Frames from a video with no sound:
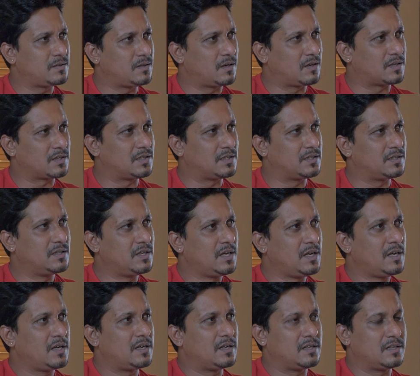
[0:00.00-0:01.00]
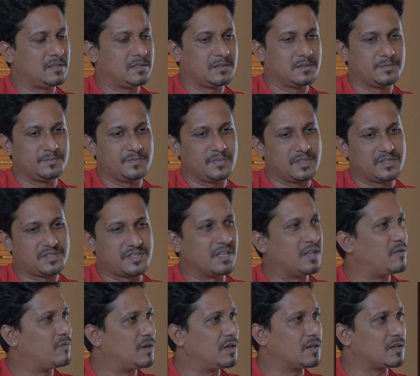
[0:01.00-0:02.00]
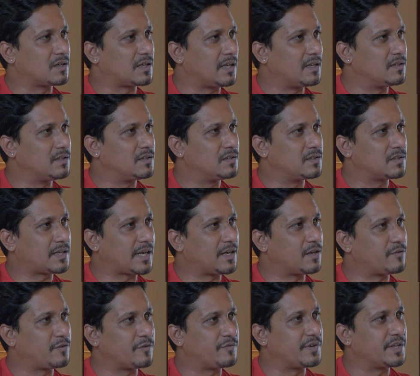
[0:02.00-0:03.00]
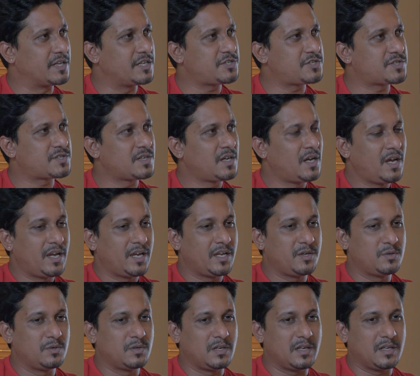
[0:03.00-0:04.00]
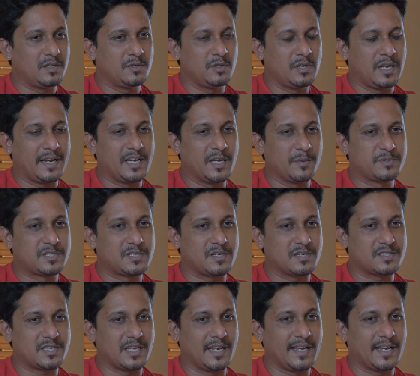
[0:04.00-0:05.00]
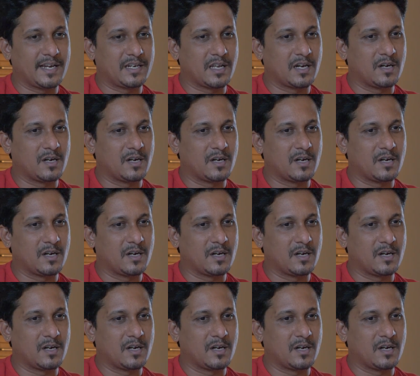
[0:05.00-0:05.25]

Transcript: or a silver color kind of a finish. You'll end up shelling at